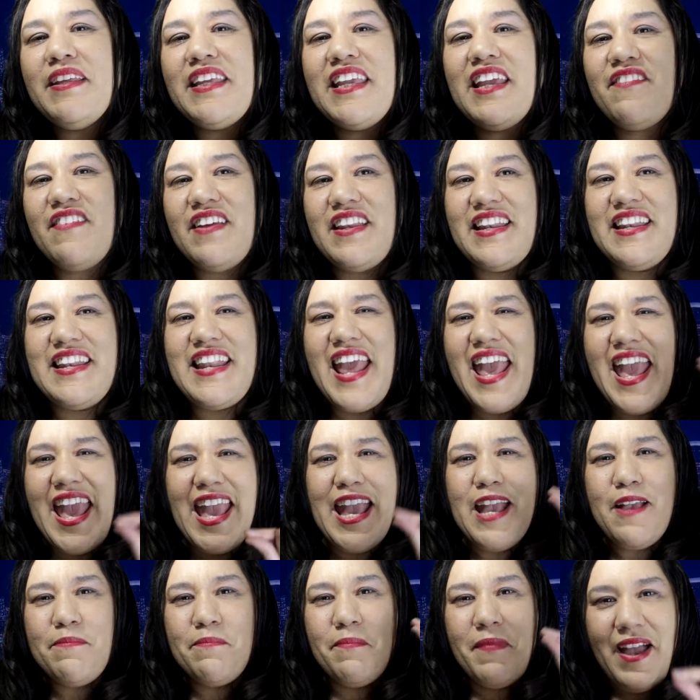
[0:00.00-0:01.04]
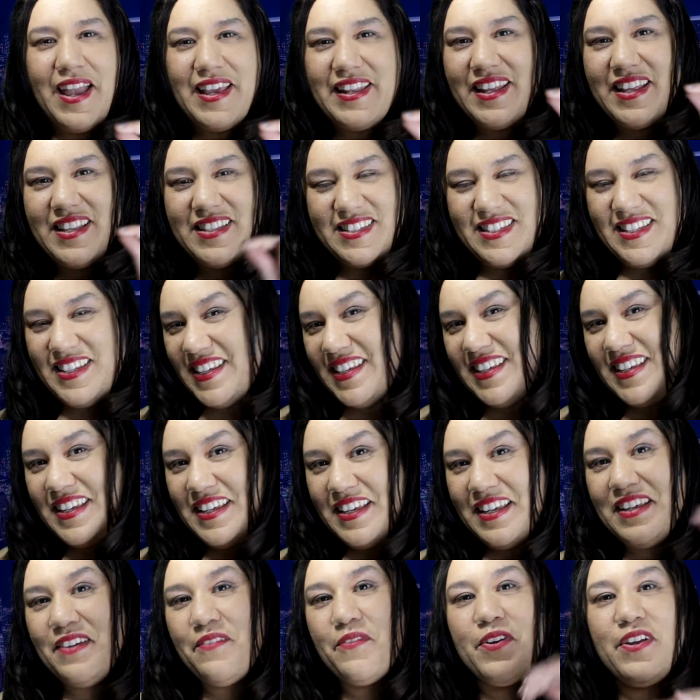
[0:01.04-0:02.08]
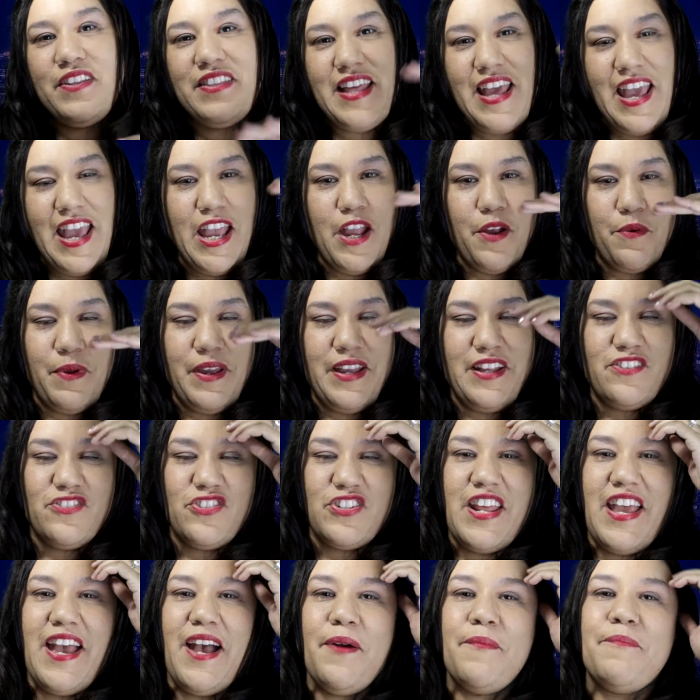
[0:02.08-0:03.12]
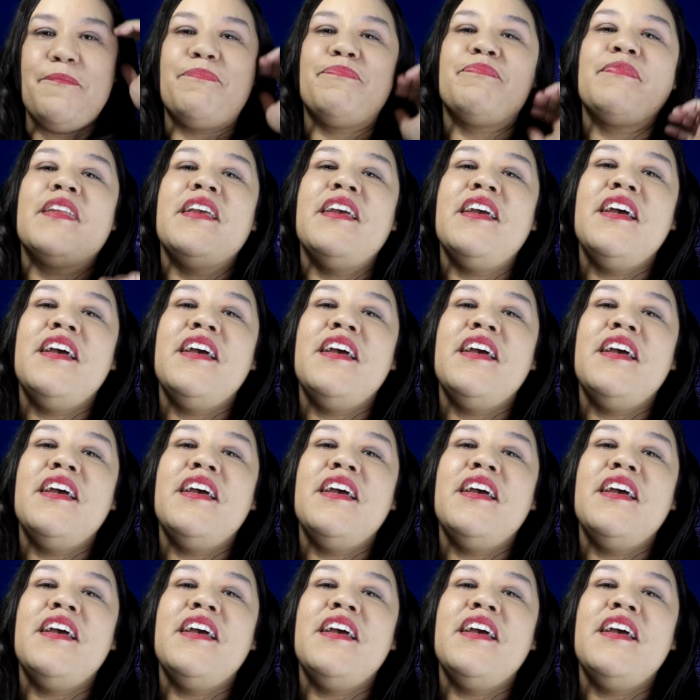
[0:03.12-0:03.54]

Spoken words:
I'm going to give it an A-. We're in the A range now.